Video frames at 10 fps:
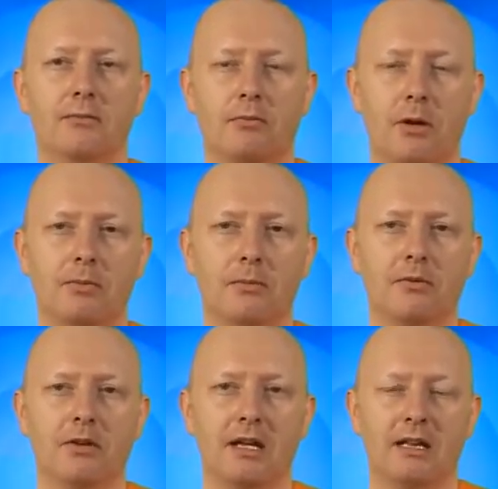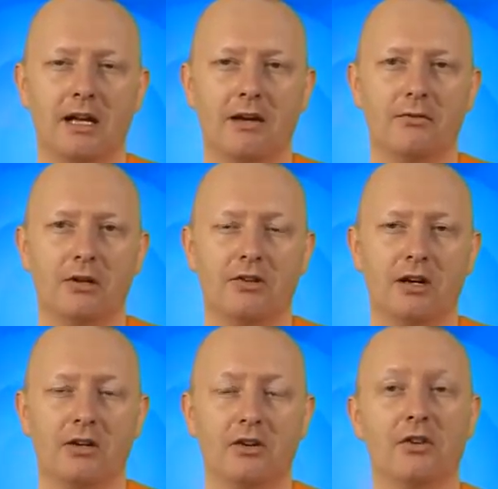problems in life which
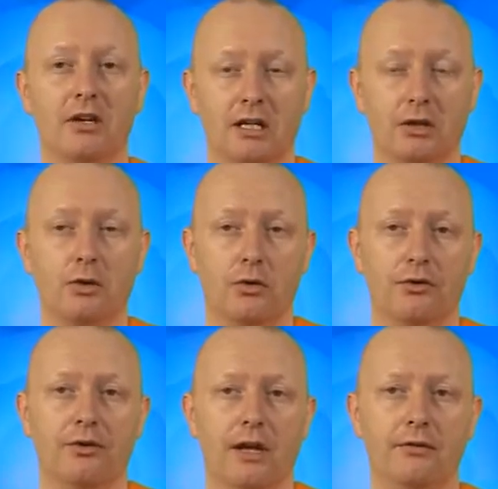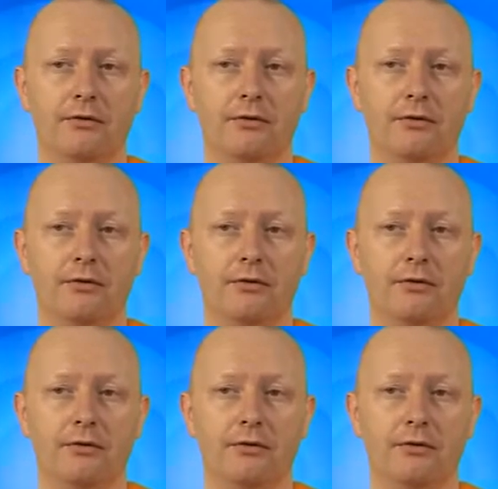are concerning you yourself.